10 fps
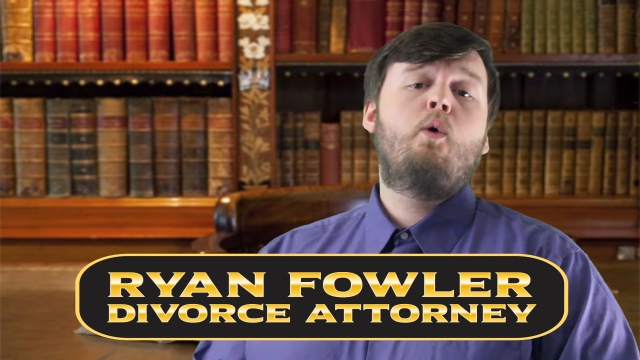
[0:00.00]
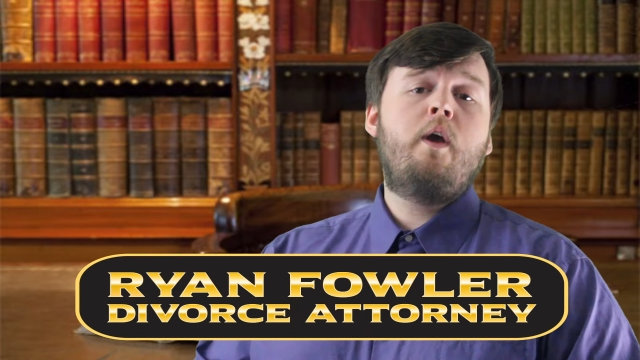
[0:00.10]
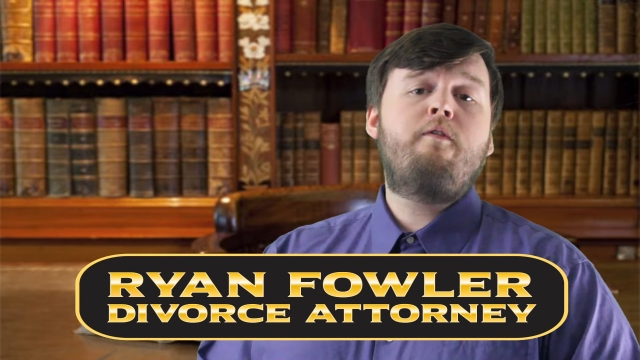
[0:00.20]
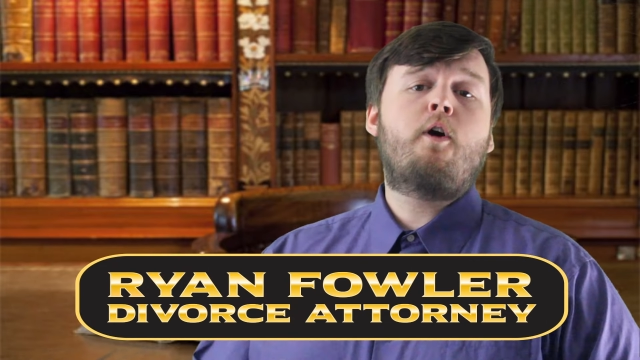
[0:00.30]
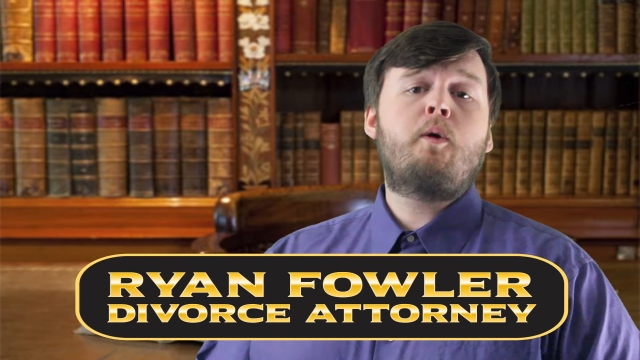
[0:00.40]

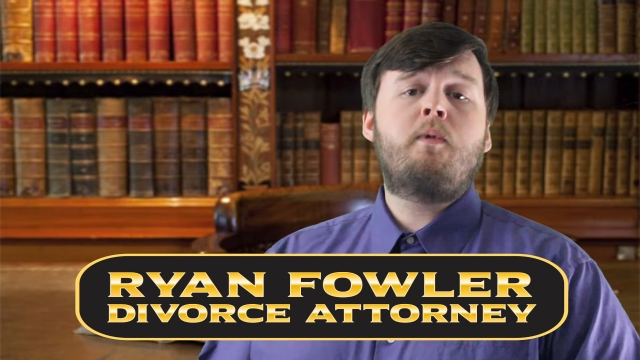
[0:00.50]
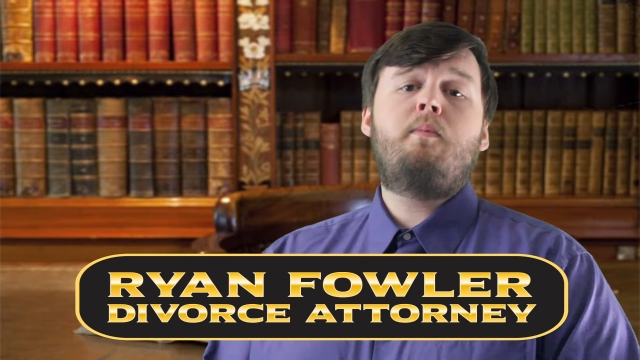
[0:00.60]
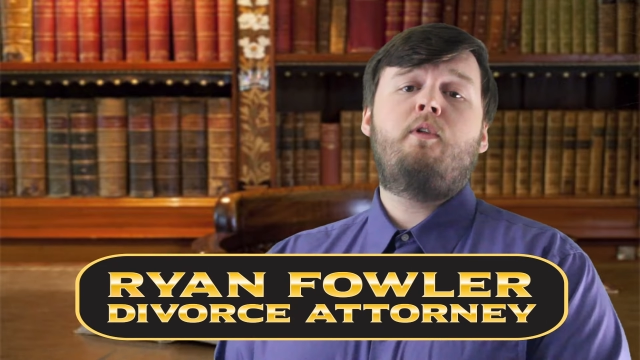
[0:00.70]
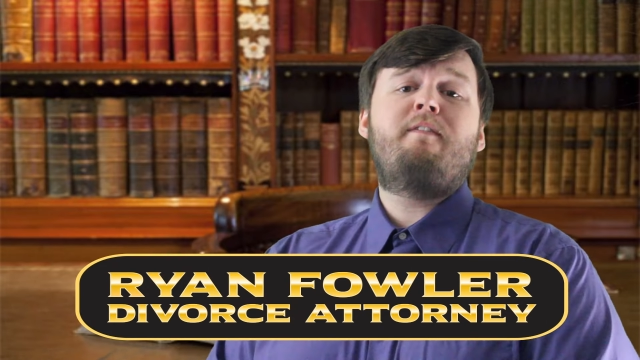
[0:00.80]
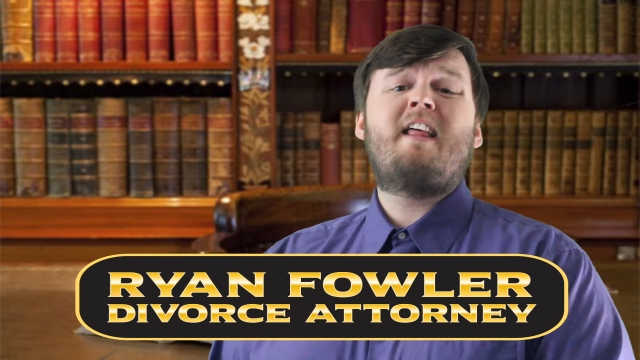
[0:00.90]
we firmly
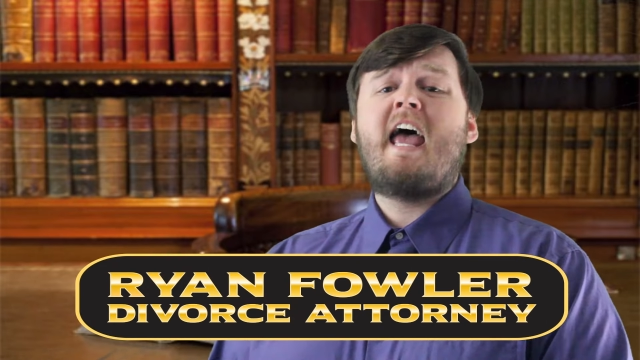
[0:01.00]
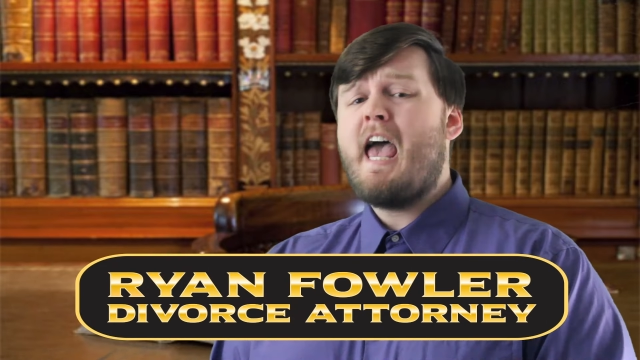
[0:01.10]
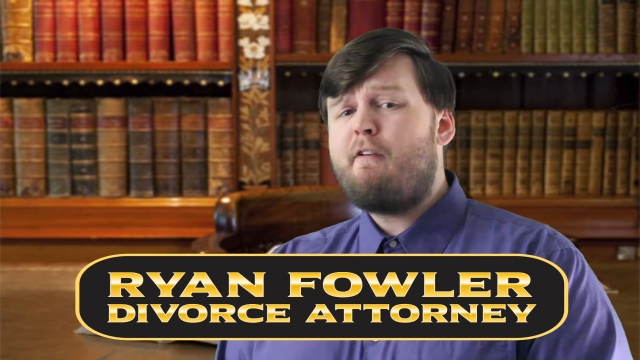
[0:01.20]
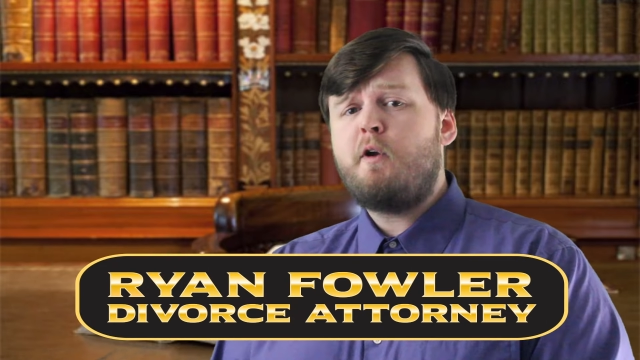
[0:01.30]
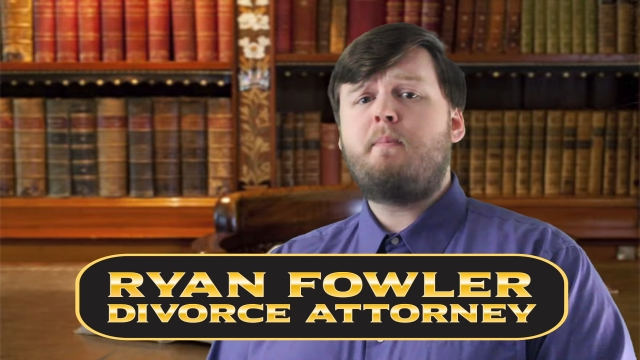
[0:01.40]
believe that
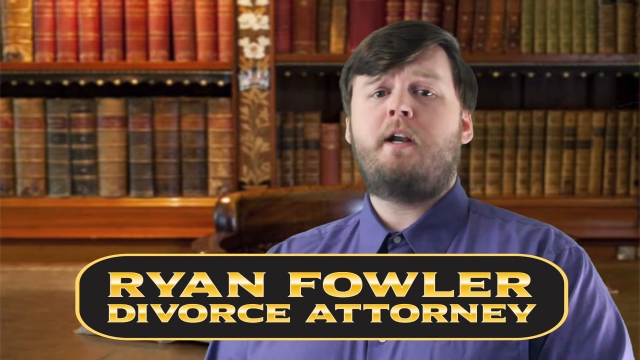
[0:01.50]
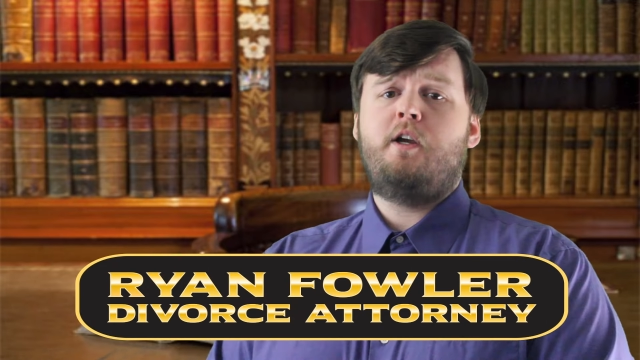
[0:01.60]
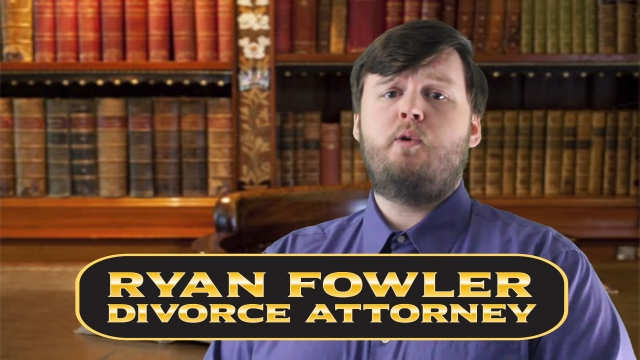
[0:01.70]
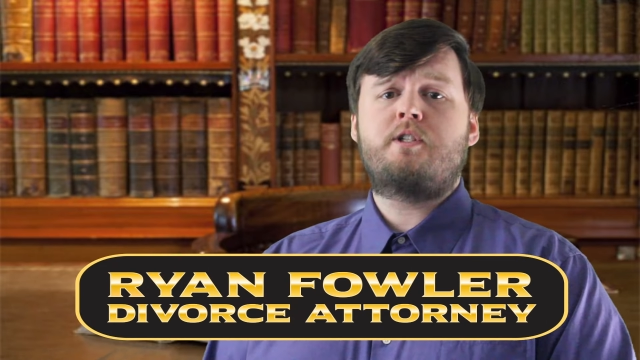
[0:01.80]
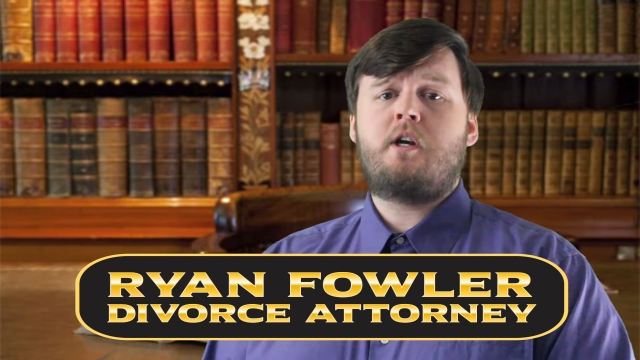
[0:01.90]

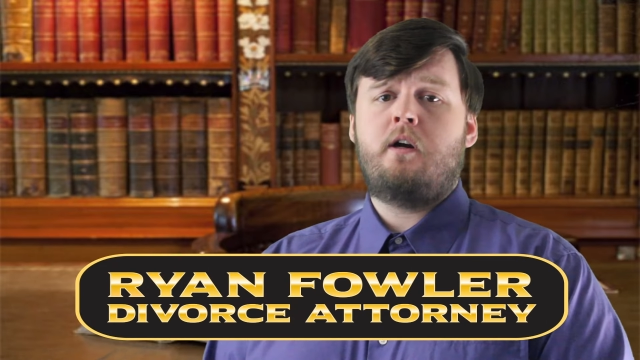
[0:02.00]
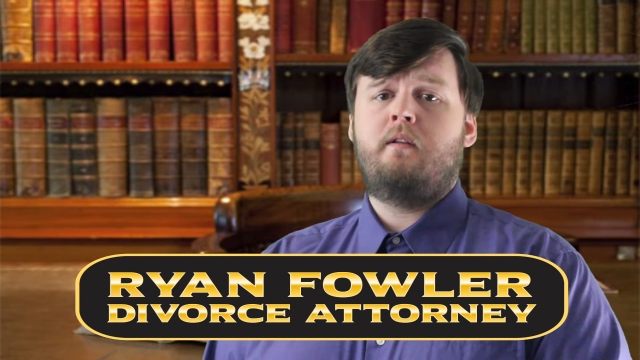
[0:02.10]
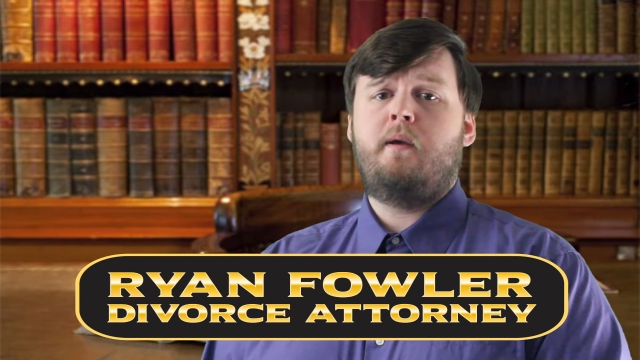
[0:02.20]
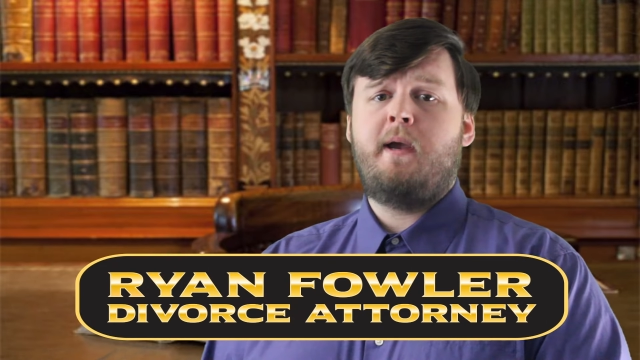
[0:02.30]
everybody who is currently